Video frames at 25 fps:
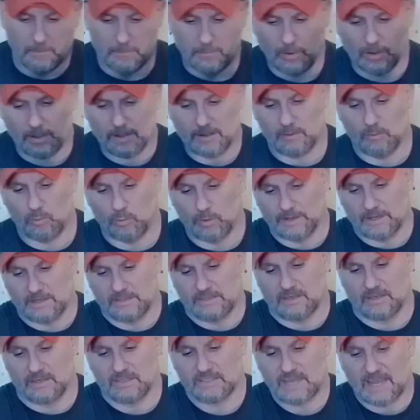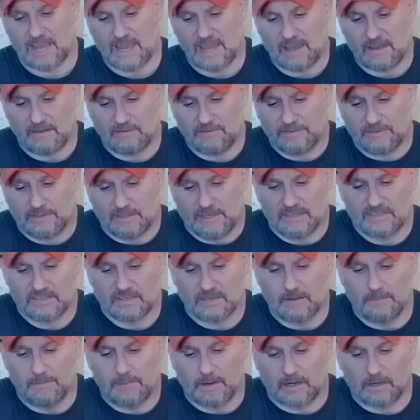But what it does have is a
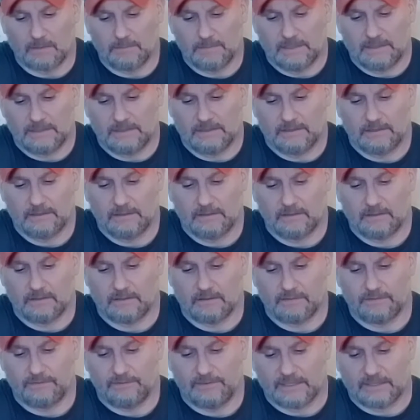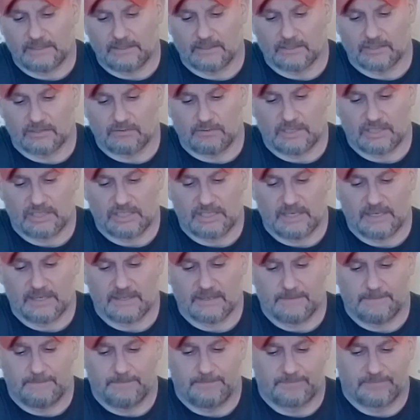compartment, and you'll flick your switch
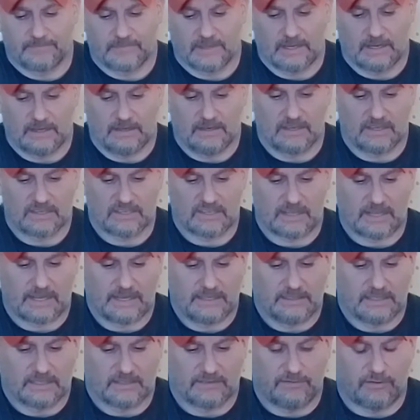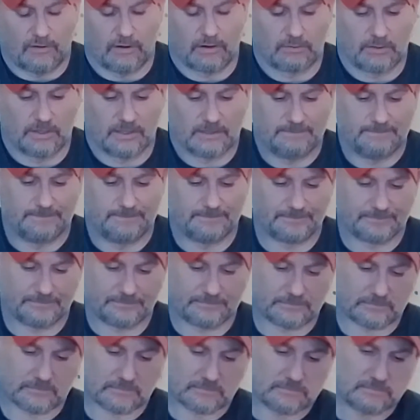here, and you slide this forward,
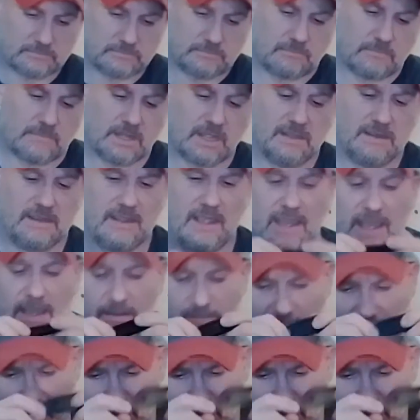and you have